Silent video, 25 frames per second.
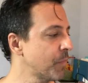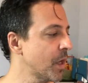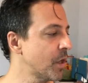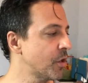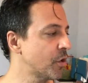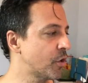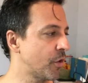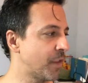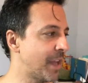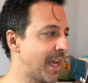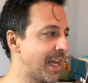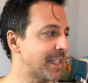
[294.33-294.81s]

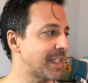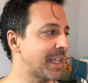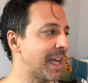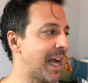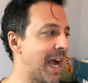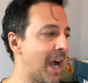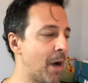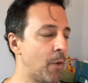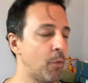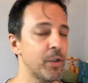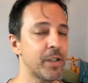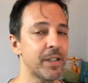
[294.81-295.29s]
So that's,
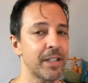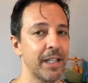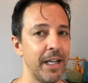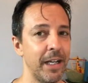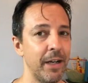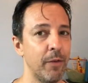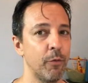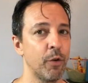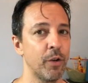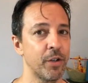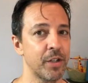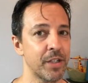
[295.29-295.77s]
I would
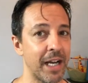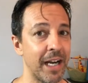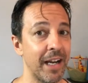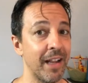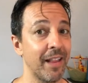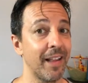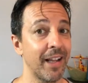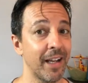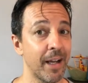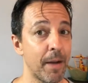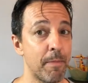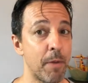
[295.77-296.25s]
say, recited
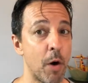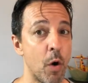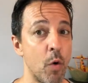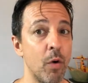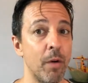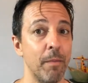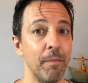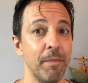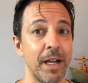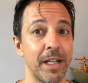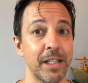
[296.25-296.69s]
like a poem.